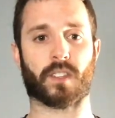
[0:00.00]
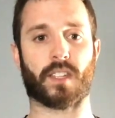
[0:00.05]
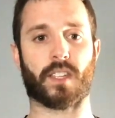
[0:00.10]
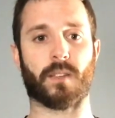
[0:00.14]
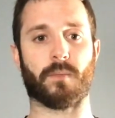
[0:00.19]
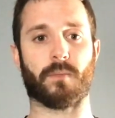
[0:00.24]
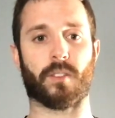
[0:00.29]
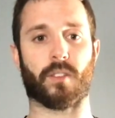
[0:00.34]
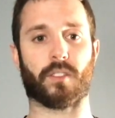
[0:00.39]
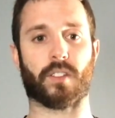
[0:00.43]

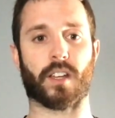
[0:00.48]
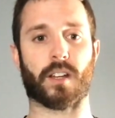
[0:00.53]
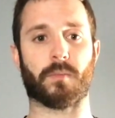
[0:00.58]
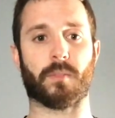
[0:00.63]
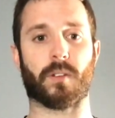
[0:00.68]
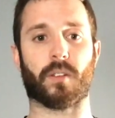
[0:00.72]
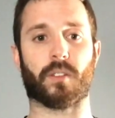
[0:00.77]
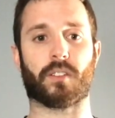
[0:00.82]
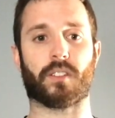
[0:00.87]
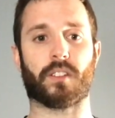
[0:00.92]
keeping those
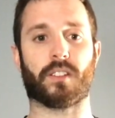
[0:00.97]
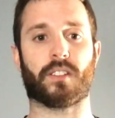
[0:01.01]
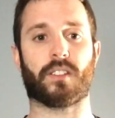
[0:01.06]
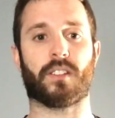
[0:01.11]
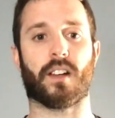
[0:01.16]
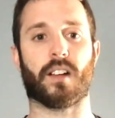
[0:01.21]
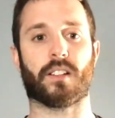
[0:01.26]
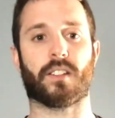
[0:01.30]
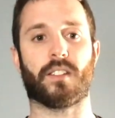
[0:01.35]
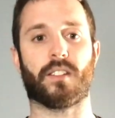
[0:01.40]
elbows
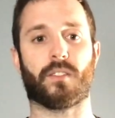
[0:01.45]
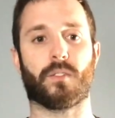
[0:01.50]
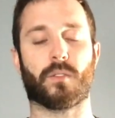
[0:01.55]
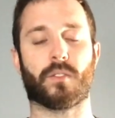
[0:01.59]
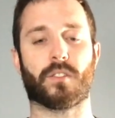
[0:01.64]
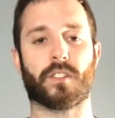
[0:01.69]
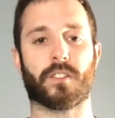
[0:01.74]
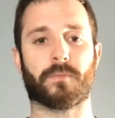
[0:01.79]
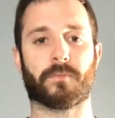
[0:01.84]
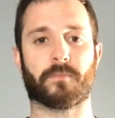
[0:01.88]
tucked in
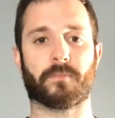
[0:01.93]
towards you.